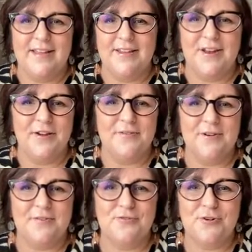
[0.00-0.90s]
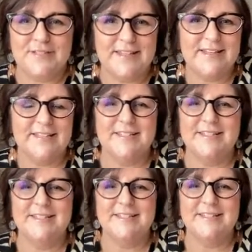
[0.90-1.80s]
you know, cross
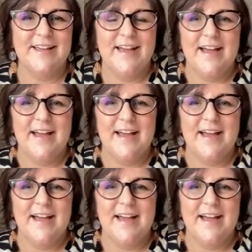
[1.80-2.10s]
seasons.